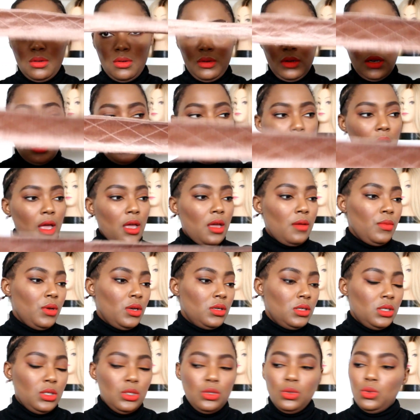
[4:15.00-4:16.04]
like I am
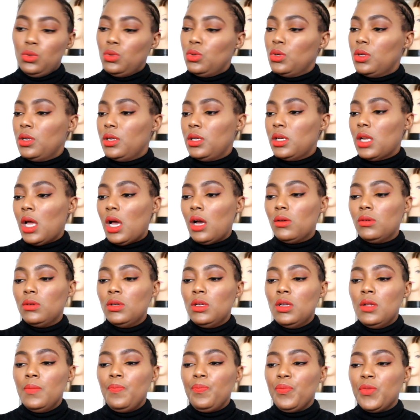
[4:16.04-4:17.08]
going to do now.
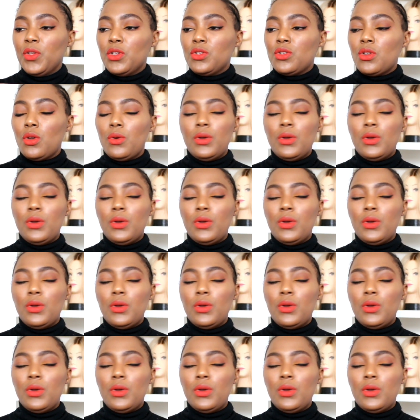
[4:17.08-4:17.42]
So